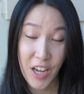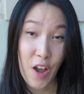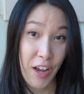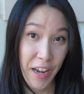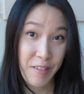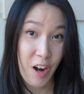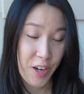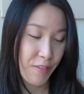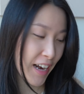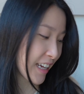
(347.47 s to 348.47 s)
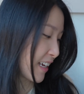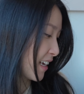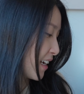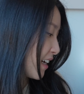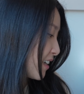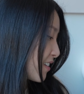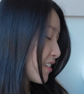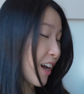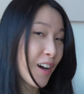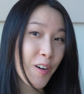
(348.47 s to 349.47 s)
Okay, are you ready?
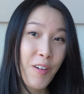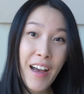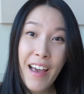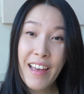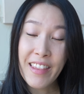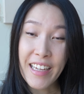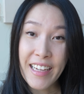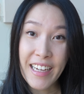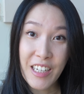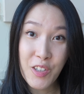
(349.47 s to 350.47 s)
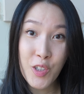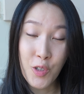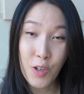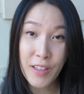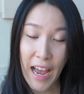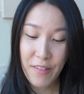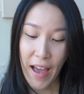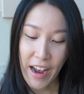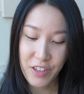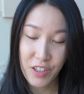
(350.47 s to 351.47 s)
So the tool that I've
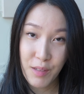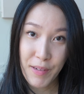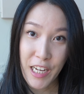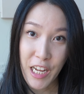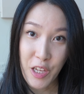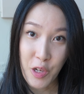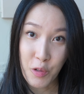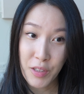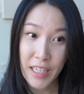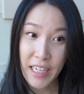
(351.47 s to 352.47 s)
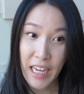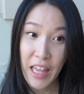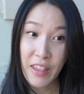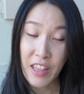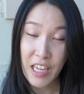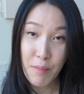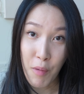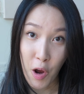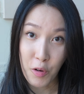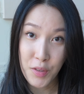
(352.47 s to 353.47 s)
actually been using the
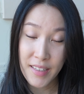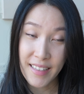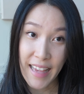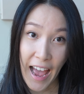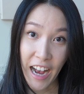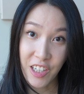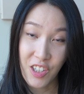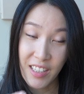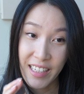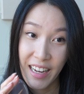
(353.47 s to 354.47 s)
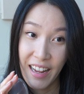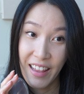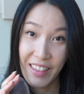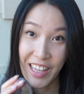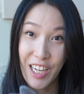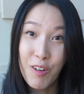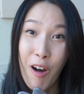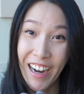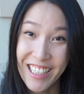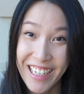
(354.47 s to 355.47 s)
most is actually the
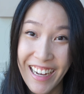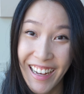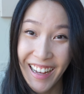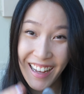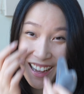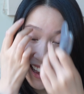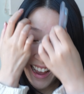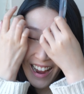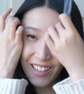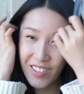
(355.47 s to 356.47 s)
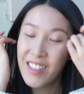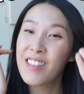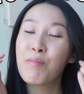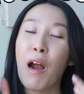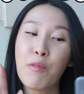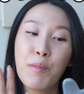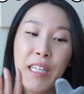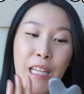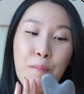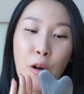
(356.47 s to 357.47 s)
Gua Sha. I know this is probably
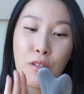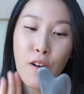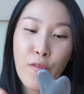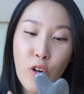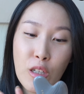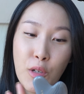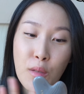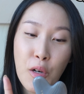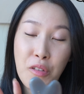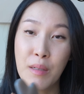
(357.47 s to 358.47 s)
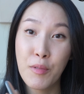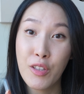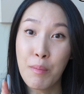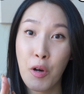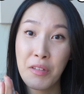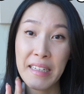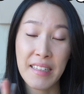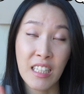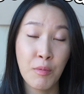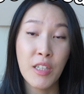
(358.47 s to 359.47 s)
the most affordable, the most simple, the most
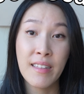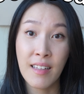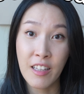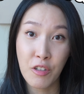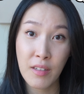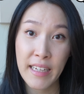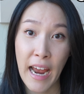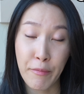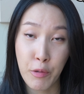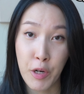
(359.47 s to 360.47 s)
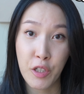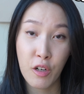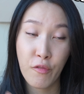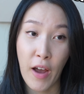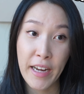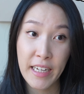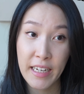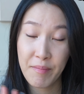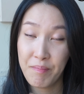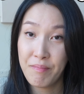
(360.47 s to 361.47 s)
accessible. It's literally everywhere. You could find
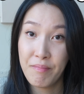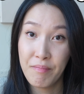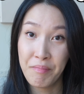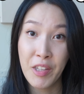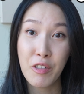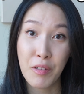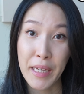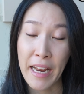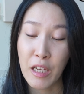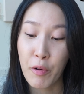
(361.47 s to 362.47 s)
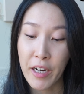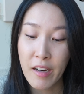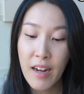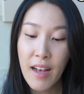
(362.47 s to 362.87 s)
it literally anywhere.